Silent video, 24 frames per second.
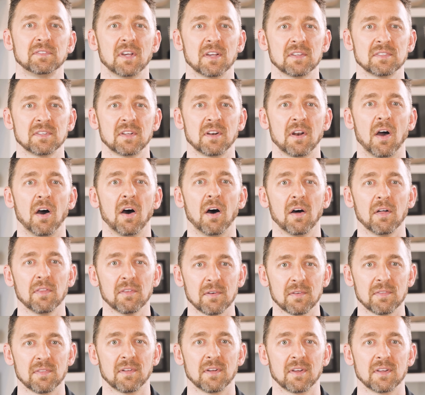dozen
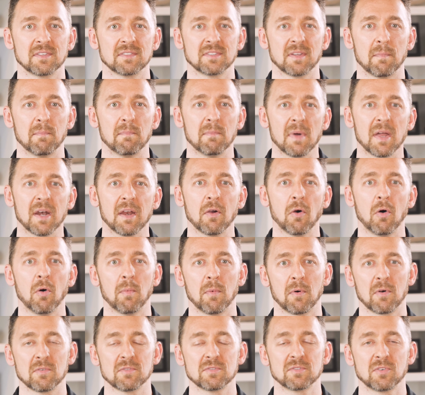other things that many
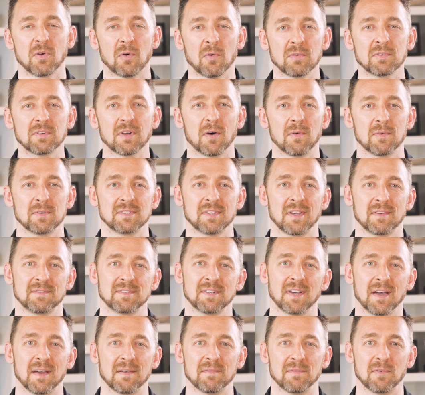homeowners don't always have
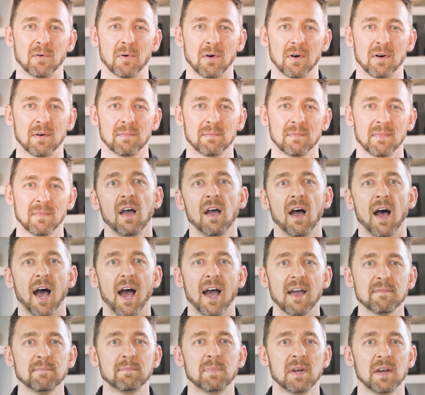time for.
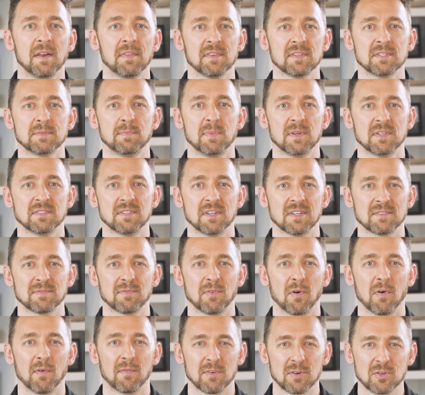I've been in this business
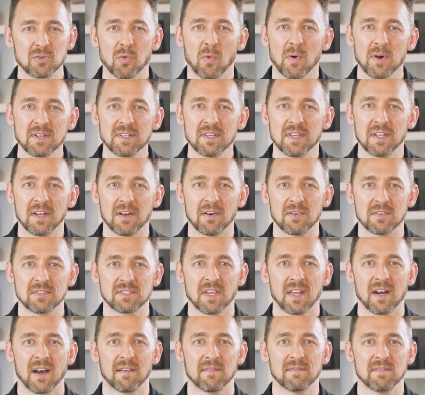for over 20 years
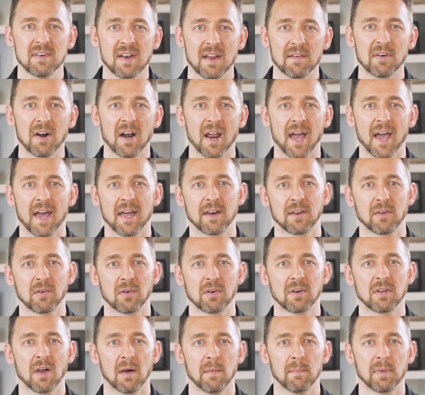and I've never had a
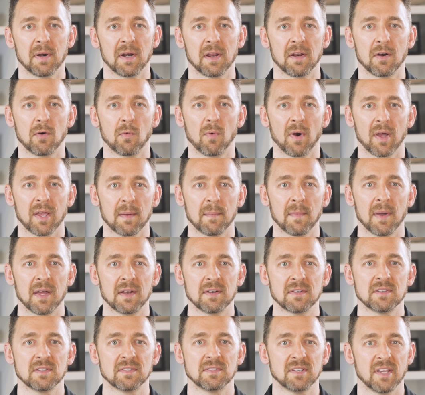good company to
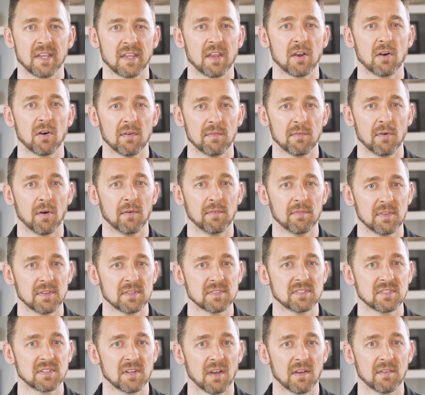recommend to take care of all of
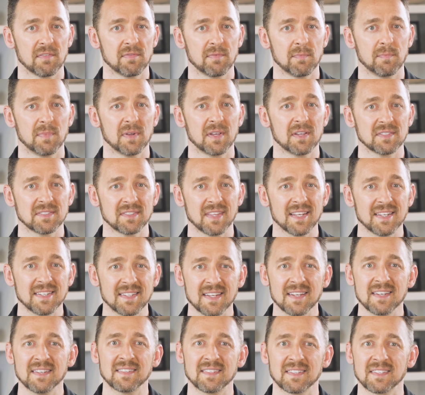this stuff because they
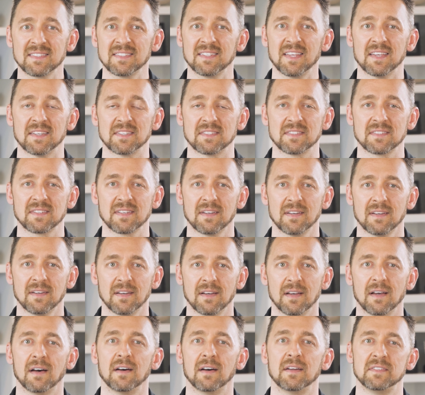didn't exist
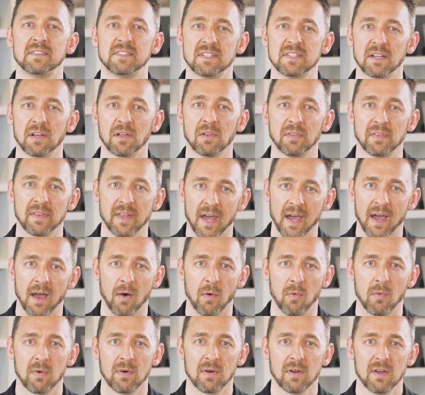until
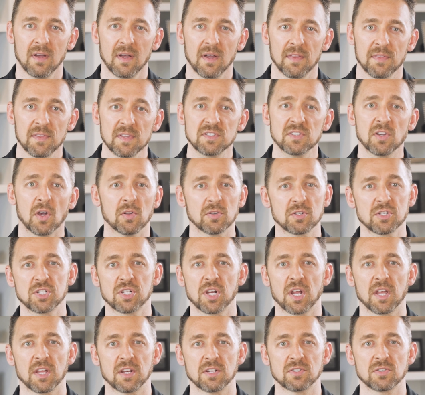now. This all
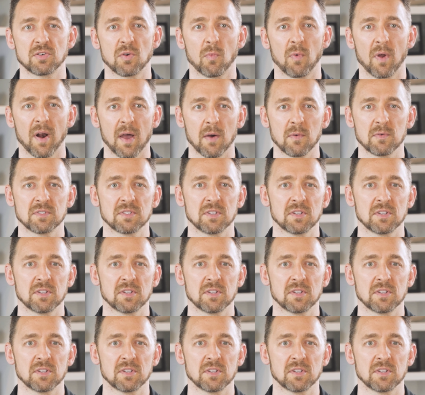changed when I was